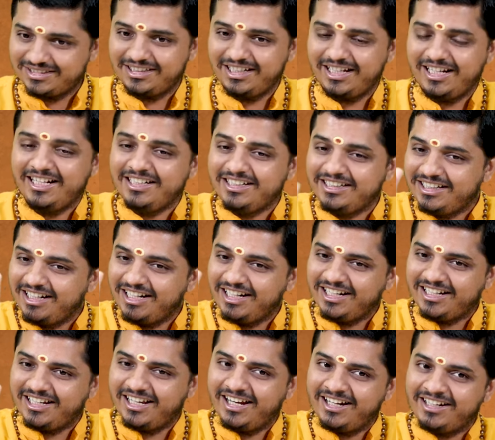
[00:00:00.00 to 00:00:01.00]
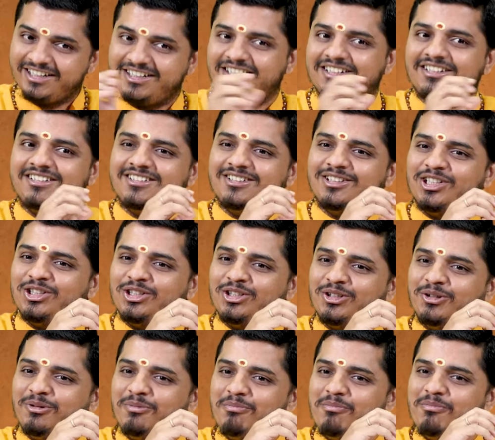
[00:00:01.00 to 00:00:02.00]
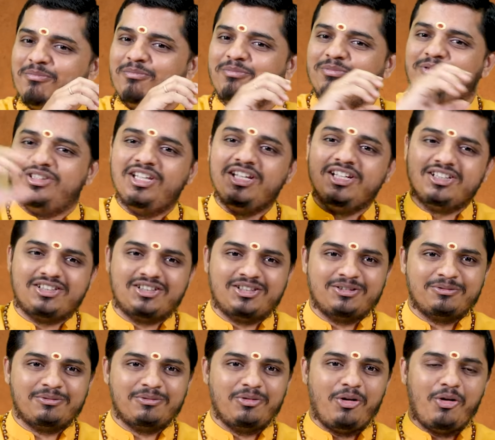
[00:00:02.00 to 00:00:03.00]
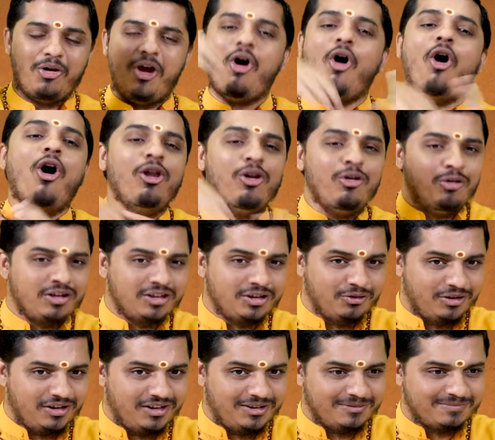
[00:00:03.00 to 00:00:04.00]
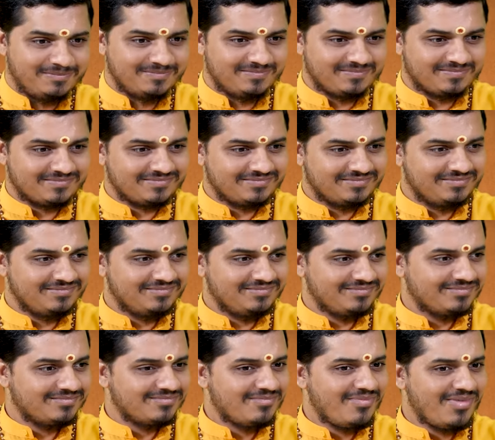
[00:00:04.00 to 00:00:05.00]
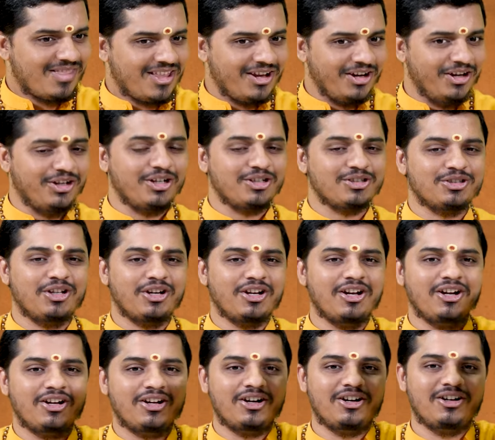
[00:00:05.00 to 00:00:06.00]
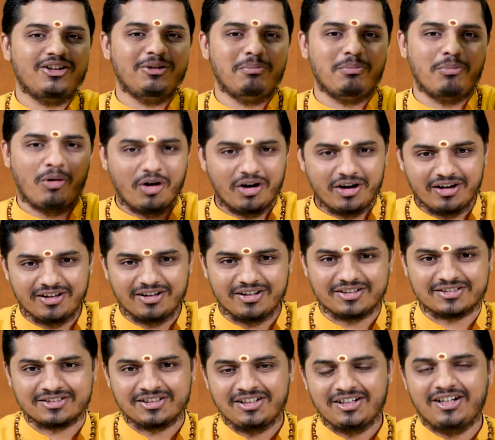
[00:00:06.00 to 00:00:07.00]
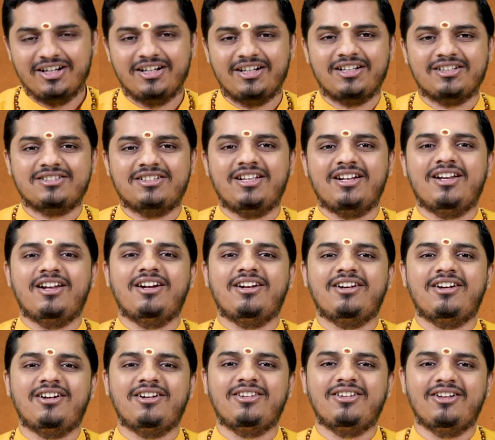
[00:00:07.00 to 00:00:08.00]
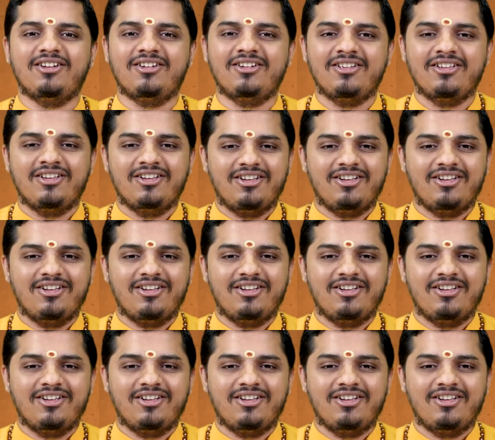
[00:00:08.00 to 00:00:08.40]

intricate things all over the world. It has created the borders, it has created the